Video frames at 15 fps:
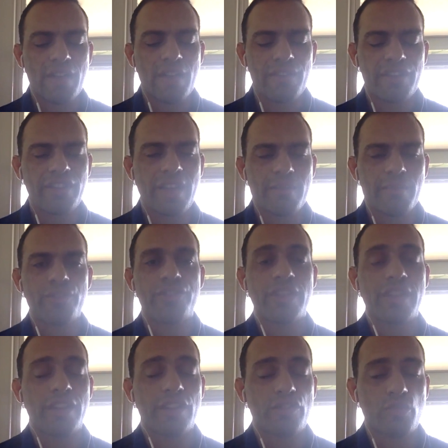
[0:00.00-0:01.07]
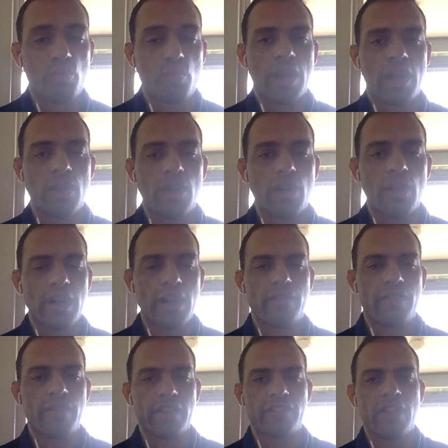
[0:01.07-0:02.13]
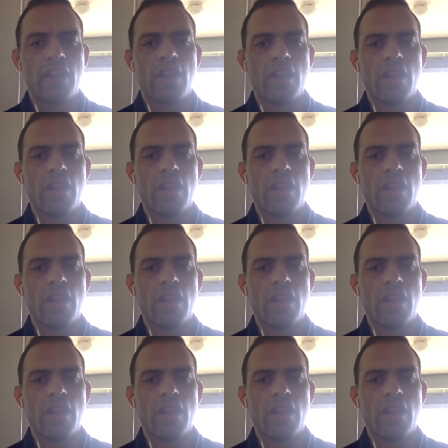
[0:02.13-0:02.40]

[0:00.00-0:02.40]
obviously, and Mozilla is well aware of this.